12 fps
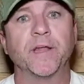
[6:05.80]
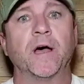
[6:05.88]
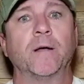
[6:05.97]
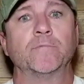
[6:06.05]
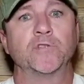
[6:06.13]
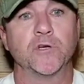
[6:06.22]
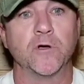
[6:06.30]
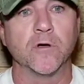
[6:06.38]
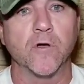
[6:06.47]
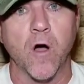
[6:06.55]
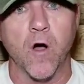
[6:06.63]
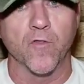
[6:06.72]
up,
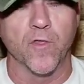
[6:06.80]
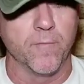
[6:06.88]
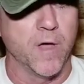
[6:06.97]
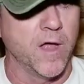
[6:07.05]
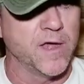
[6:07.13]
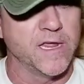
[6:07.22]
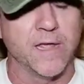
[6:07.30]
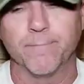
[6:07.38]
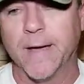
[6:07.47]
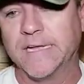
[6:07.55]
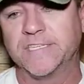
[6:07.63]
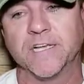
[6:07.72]
took all the money, and
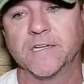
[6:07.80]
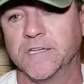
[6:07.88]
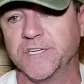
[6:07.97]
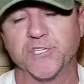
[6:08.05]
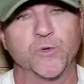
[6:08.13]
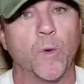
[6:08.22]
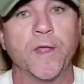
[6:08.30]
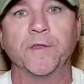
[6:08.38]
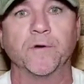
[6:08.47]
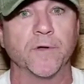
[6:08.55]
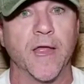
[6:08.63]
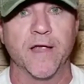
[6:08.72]
basically
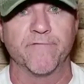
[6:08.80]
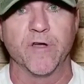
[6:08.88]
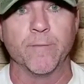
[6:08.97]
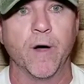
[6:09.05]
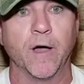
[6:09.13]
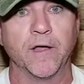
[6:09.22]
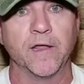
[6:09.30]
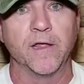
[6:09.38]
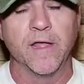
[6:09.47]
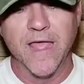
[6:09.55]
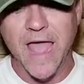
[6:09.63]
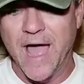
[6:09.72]
swindled
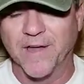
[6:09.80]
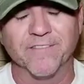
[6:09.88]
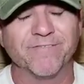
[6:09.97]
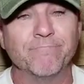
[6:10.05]
everybody out of